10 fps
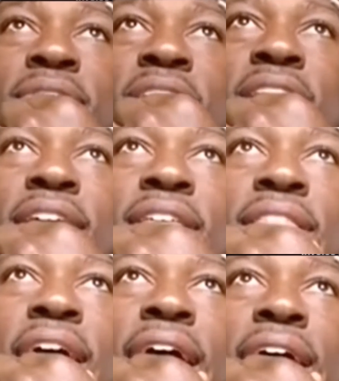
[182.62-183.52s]
and you
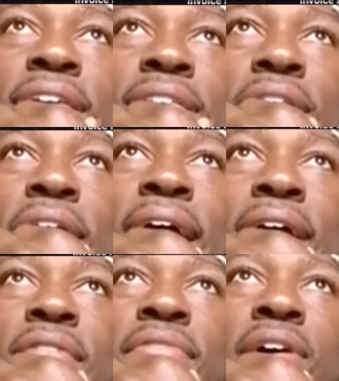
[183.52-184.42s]
see that
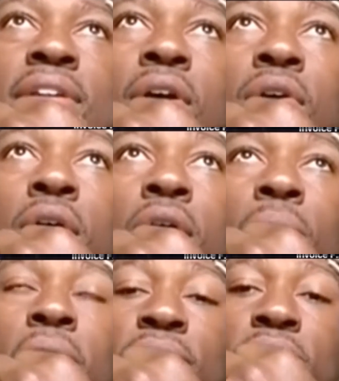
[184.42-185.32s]
the NFL
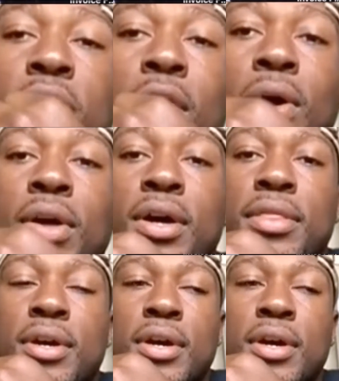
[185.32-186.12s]
logo wherever you go